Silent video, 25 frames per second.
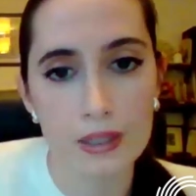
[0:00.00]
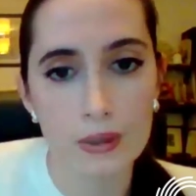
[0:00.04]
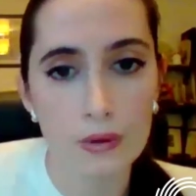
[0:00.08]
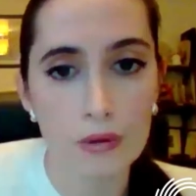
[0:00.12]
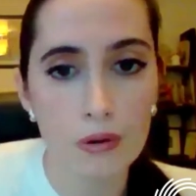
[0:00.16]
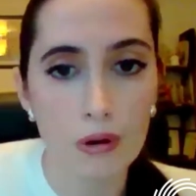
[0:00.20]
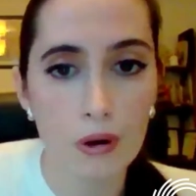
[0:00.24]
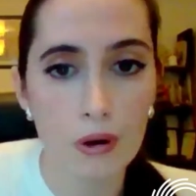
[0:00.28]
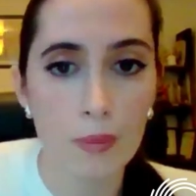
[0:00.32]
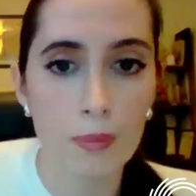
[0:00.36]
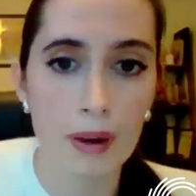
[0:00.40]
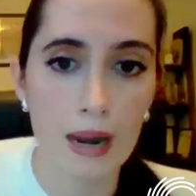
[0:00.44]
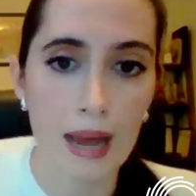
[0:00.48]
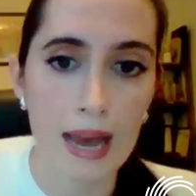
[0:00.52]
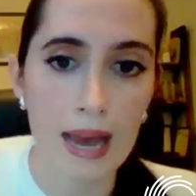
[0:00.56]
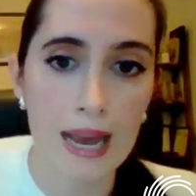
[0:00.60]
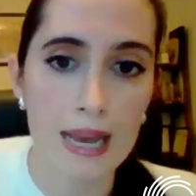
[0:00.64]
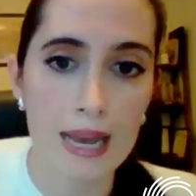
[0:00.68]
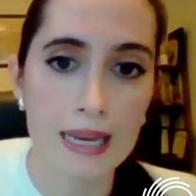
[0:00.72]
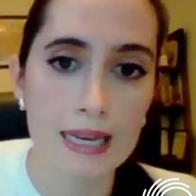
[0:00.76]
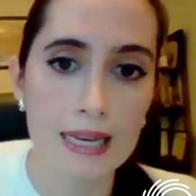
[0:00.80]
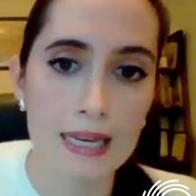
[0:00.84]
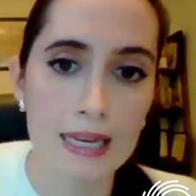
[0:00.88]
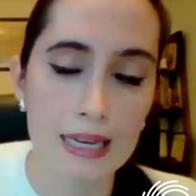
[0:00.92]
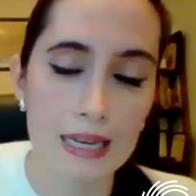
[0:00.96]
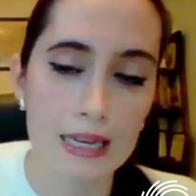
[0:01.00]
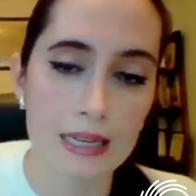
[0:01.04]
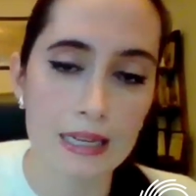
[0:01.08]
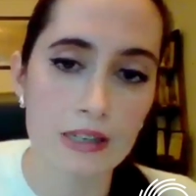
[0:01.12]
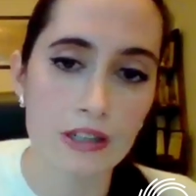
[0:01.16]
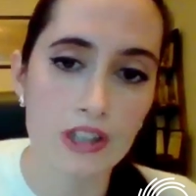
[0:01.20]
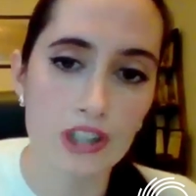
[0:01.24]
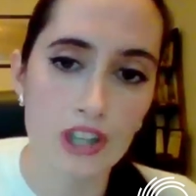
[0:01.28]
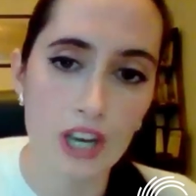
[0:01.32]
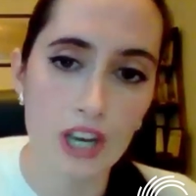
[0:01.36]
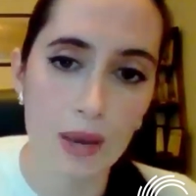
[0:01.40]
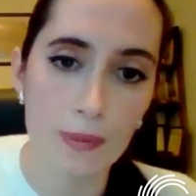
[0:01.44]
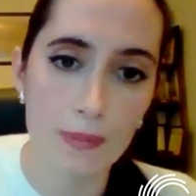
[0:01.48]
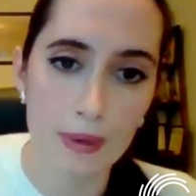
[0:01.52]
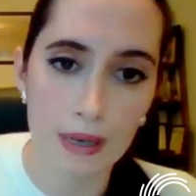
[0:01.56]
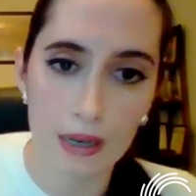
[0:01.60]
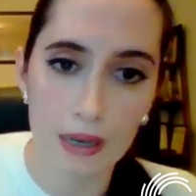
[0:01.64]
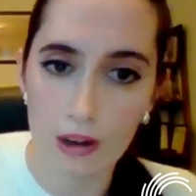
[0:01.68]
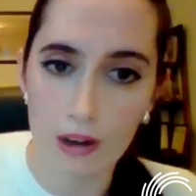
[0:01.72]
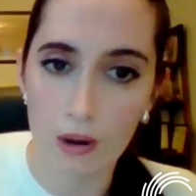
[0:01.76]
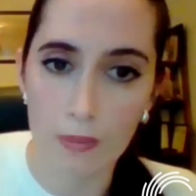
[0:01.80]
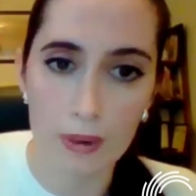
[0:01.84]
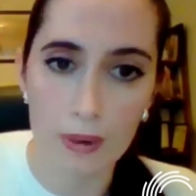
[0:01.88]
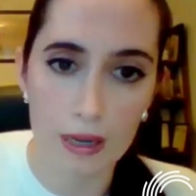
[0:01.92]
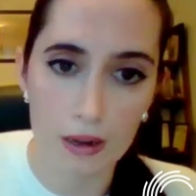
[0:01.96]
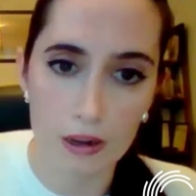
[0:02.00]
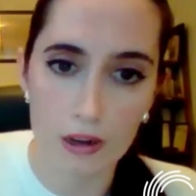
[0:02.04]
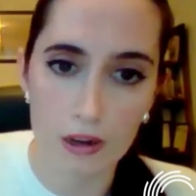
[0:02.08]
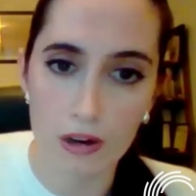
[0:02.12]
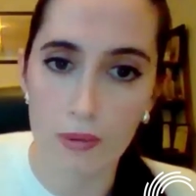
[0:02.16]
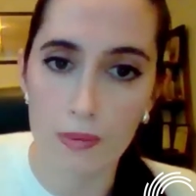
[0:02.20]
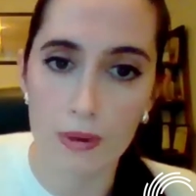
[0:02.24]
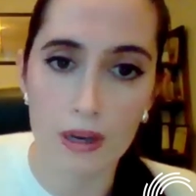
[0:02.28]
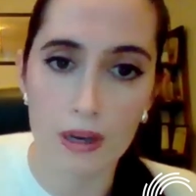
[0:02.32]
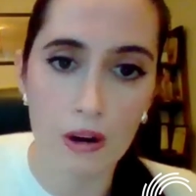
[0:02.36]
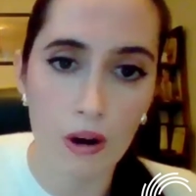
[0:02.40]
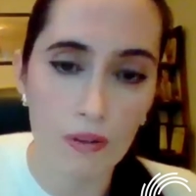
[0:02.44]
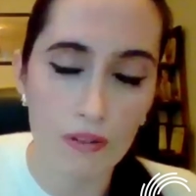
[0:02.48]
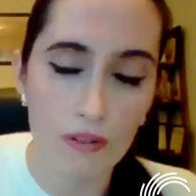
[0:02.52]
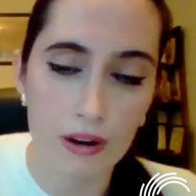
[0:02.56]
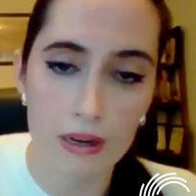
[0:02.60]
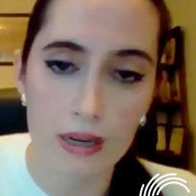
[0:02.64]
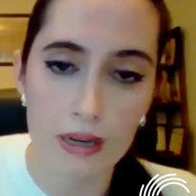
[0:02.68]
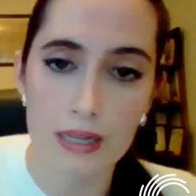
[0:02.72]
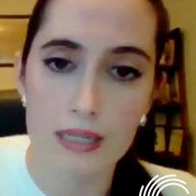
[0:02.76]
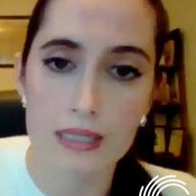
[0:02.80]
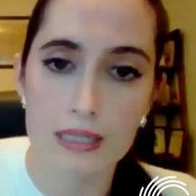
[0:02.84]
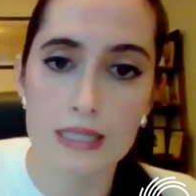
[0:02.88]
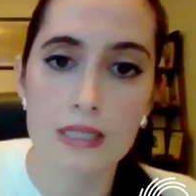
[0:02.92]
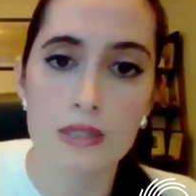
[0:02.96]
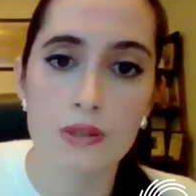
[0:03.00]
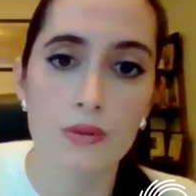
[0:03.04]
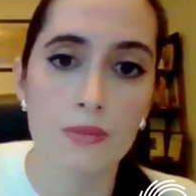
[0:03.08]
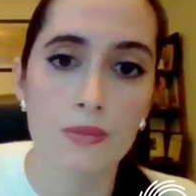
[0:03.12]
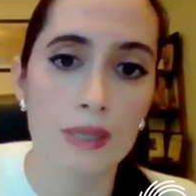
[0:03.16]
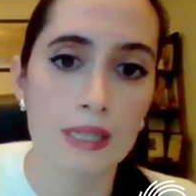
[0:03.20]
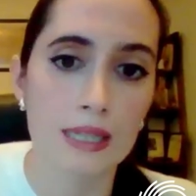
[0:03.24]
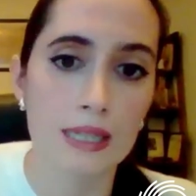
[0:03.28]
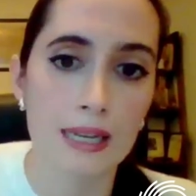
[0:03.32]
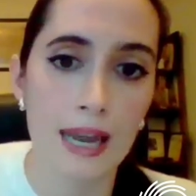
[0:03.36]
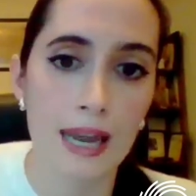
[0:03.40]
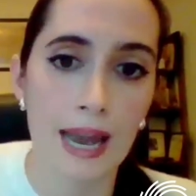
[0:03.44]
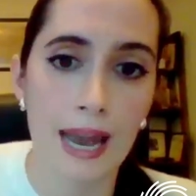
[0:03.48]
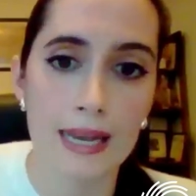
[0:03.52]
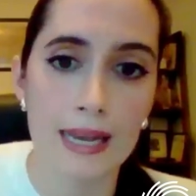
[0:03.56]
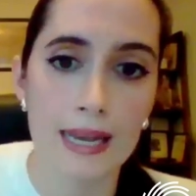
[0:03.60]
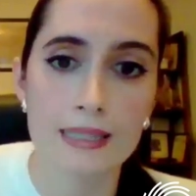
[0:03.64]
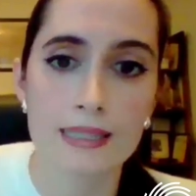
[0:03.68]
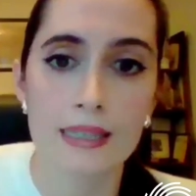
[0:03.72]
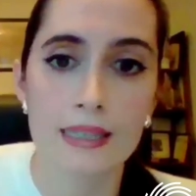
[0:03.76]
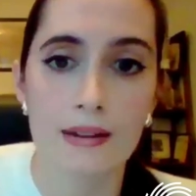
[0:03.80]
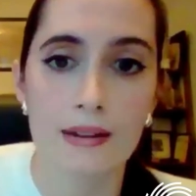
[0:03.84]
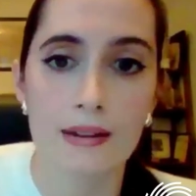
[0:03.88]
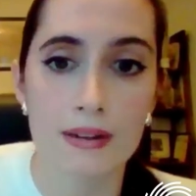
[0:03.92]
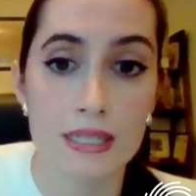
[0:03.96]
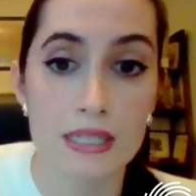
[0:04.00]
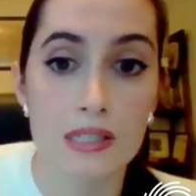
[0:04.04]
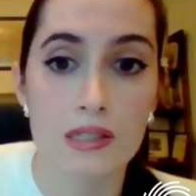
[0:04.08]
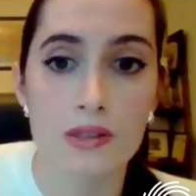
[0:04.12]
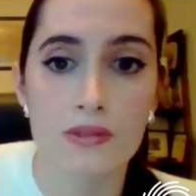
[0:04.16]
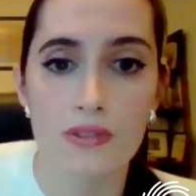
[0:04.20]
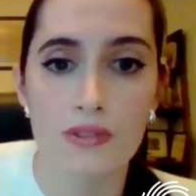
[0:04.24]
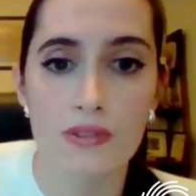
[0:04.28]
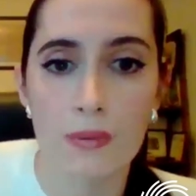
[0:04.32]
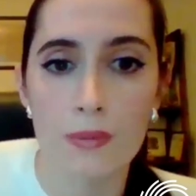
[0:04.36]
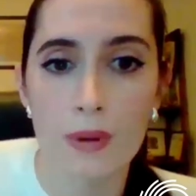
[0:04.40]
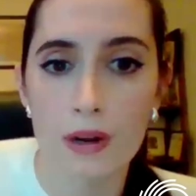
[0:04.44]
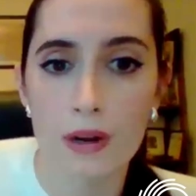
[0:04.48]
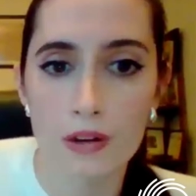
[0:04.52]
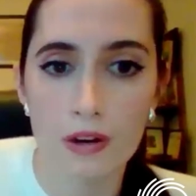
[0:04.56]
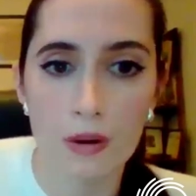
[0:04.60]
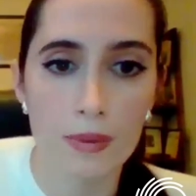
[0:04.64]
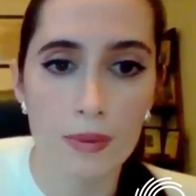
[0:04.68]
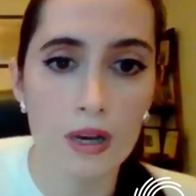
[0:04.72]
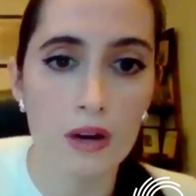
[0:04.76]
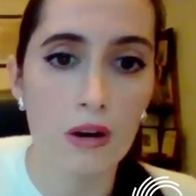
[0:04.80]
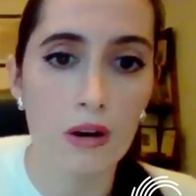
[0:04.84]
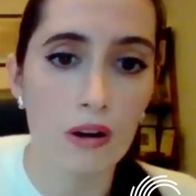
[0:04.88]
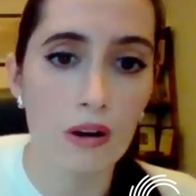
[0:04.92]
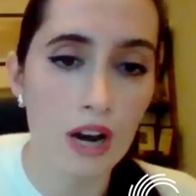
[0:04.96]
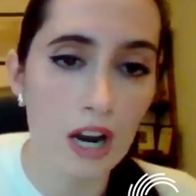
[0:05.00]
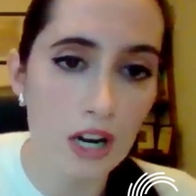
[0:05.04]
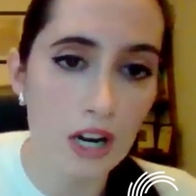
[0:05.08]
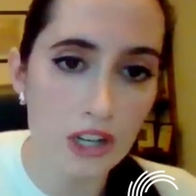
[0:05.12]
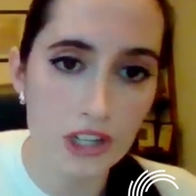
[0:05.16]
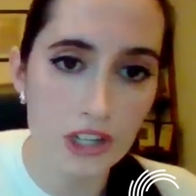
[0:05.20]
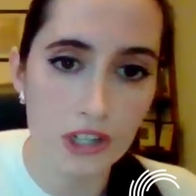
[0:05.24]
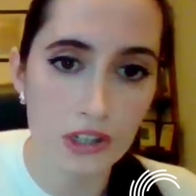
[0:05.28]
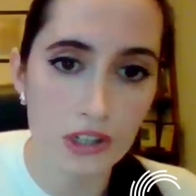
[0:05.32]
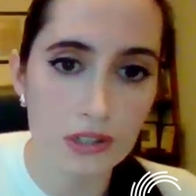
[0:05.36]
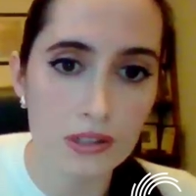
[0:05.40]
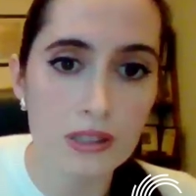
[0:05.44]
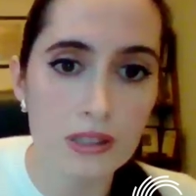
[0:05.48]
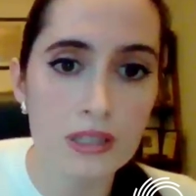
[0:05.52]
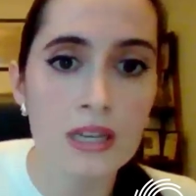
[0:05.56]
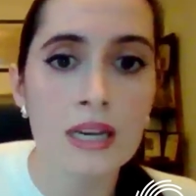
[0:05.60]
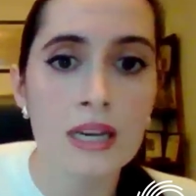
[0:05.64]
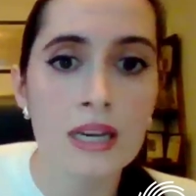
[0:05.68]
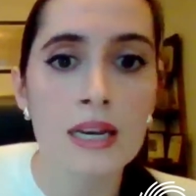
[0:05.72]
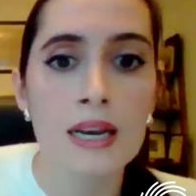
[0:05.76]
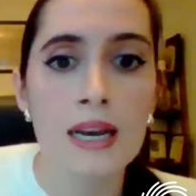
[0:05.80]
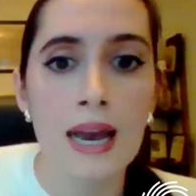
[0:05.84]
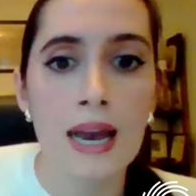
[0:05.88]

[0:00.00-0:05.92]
Europe play in shaping global economic governance to mitigate risks from economic coercion